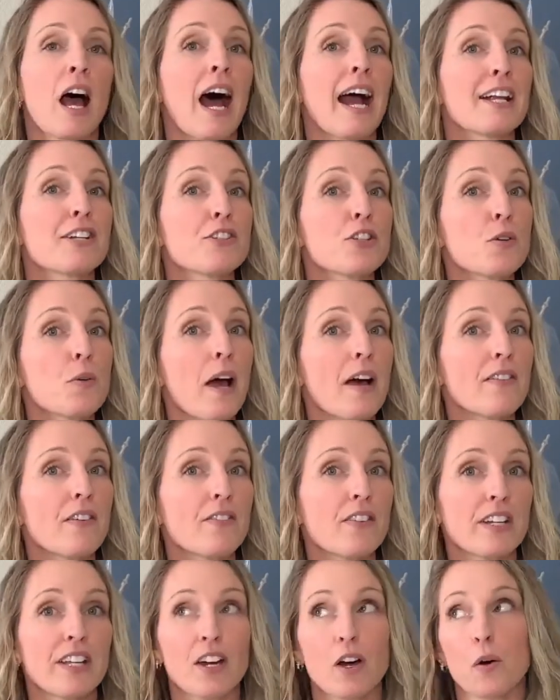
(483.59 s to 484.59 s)
I do have a
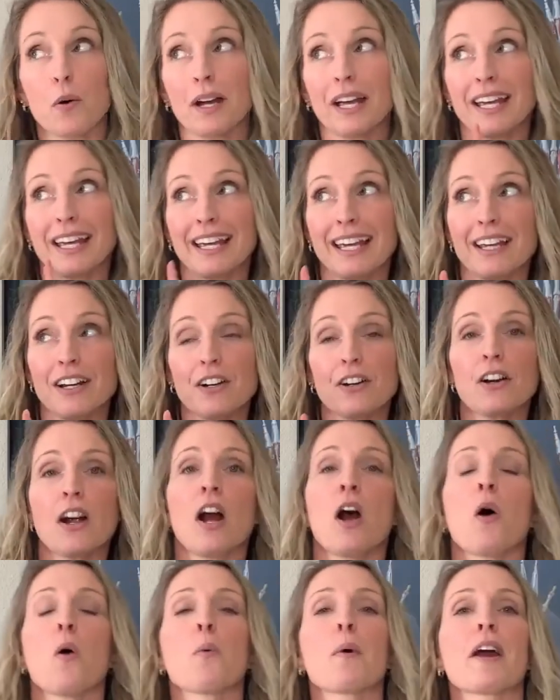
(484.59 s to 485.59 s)
video here
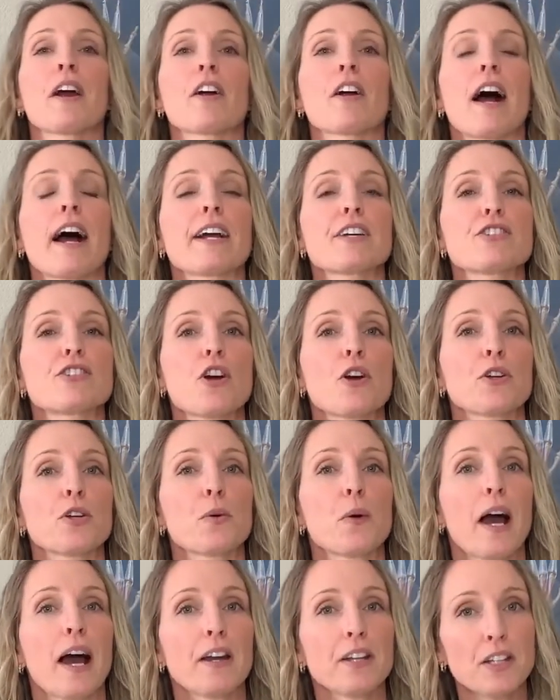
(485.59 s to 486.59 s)
where I show
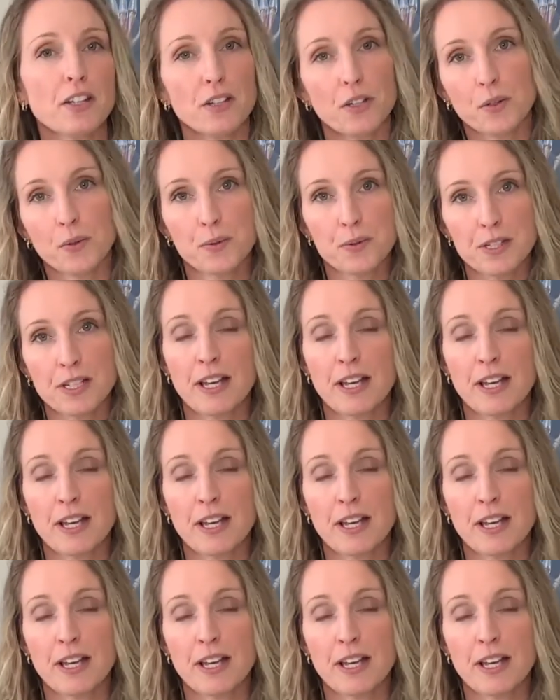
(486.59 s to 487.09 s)
you how to use